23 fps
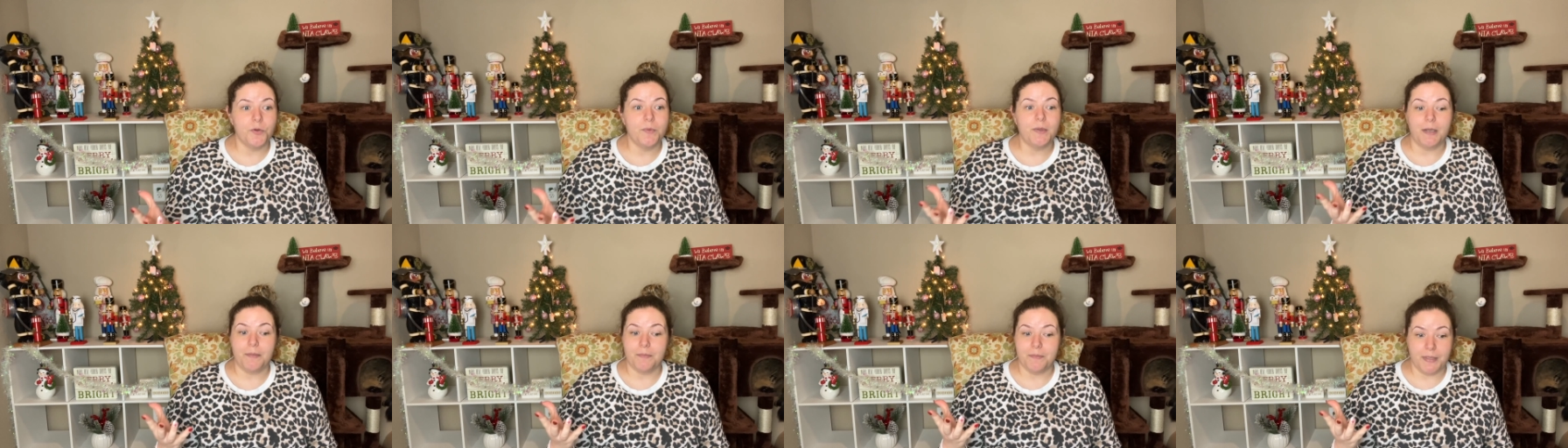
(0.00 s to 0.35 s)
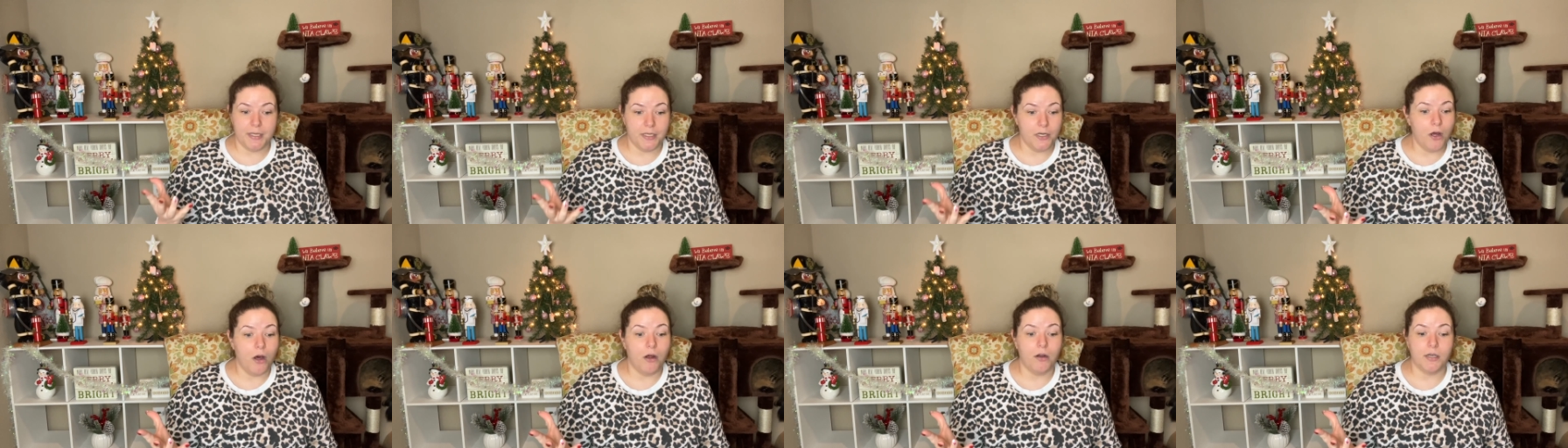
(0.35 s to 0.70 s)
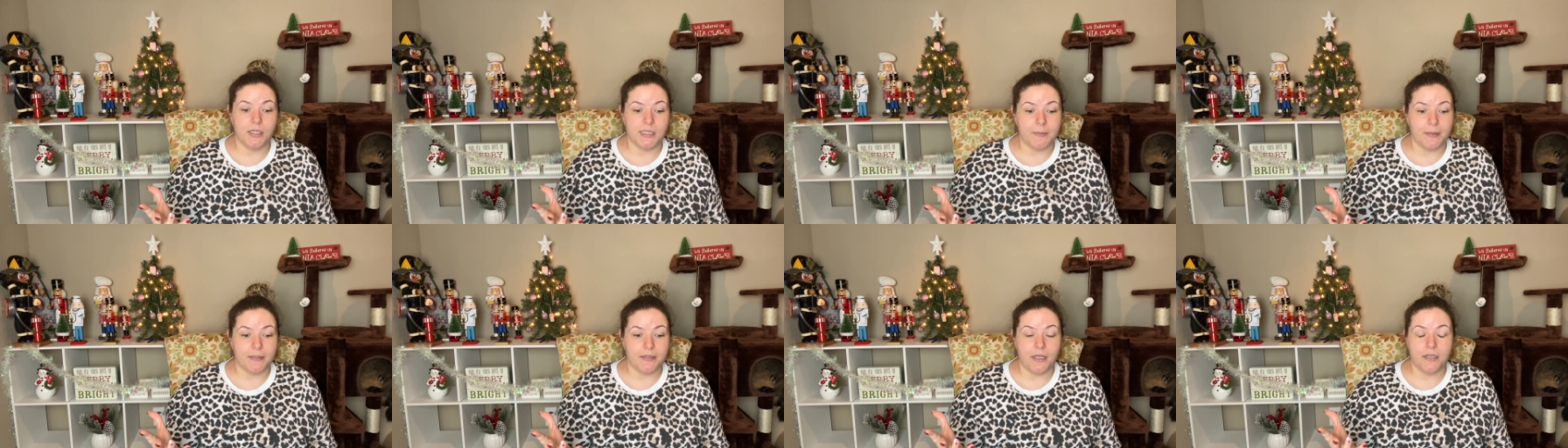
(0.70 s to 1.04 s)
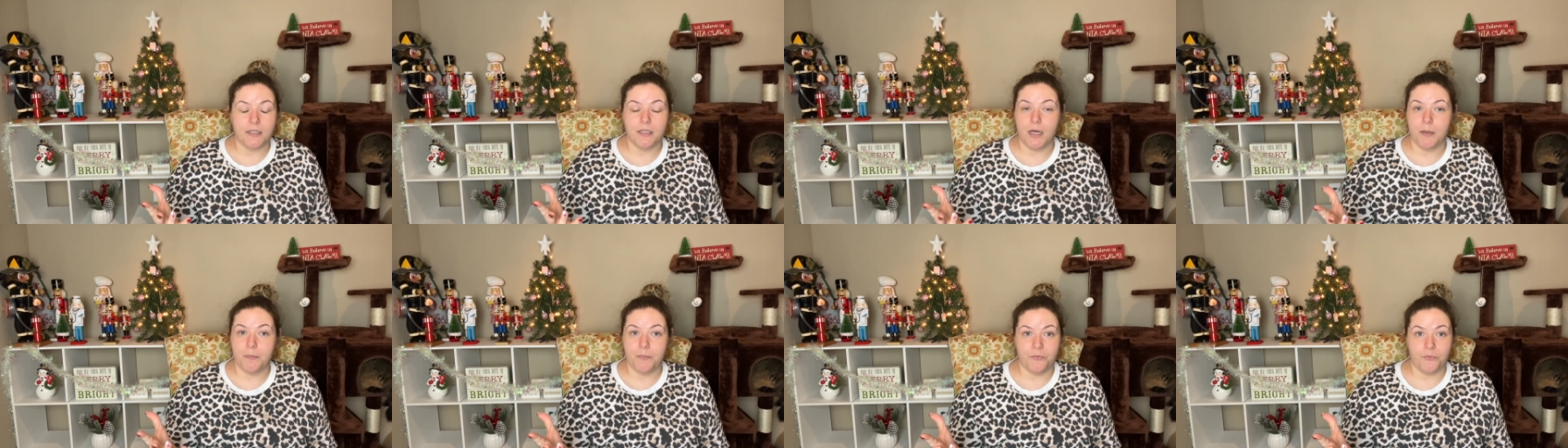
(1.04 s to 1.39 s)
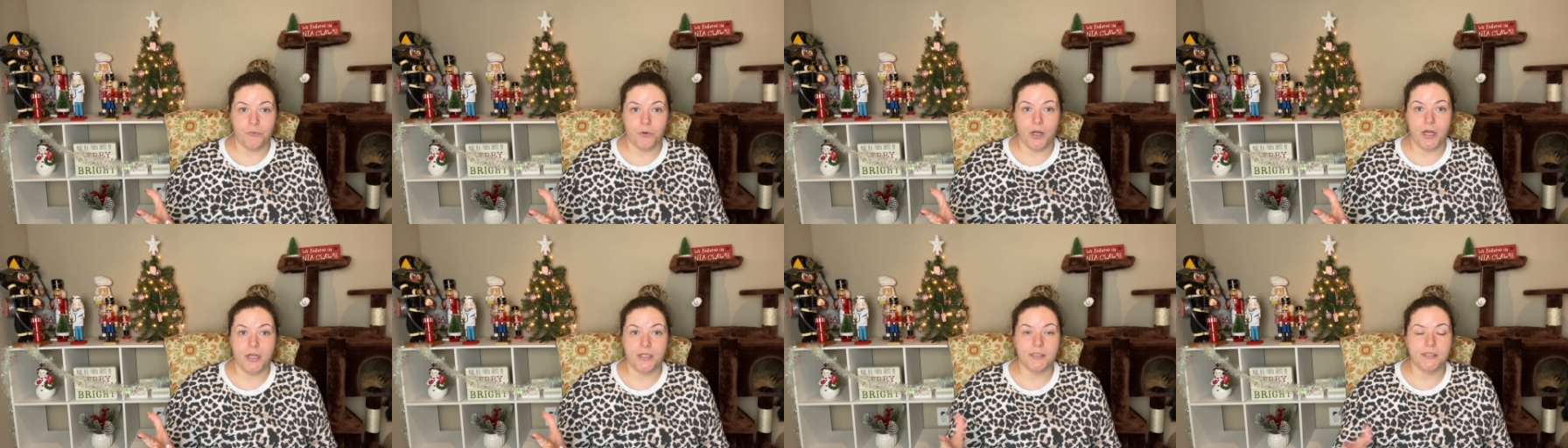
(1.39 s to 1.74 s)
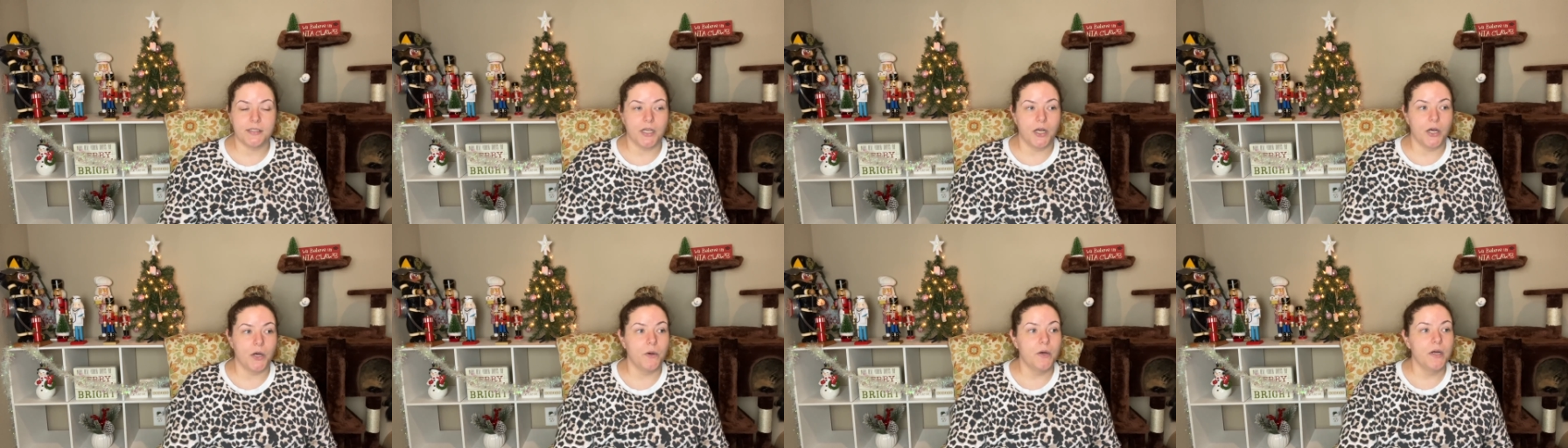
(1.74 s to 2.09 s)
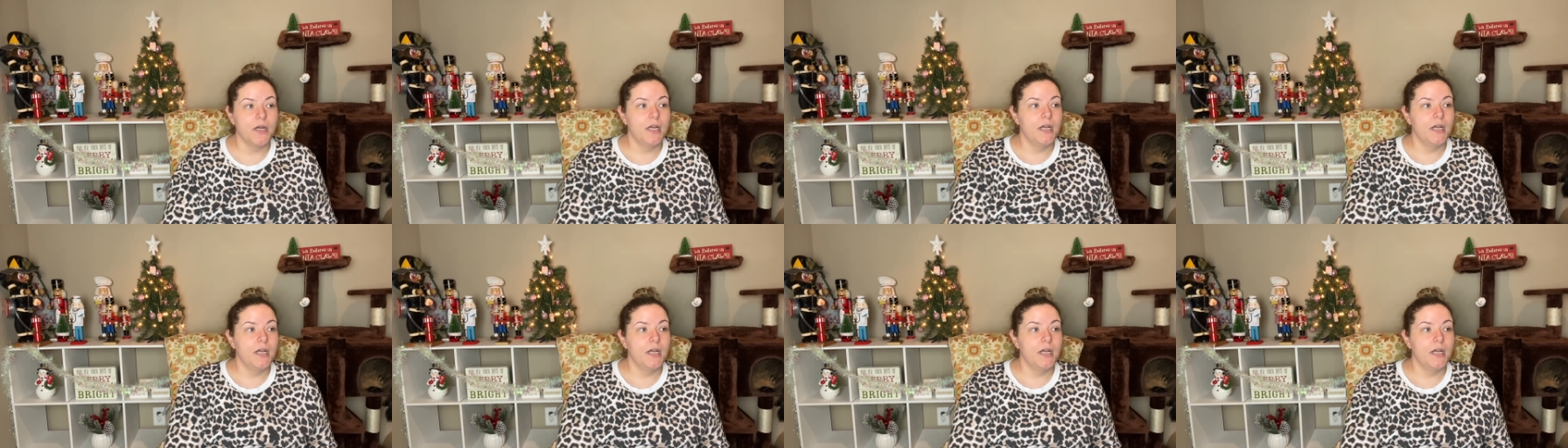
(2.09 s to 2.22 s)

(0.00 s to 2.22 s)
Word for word: And I'm being honest about that and upfront. So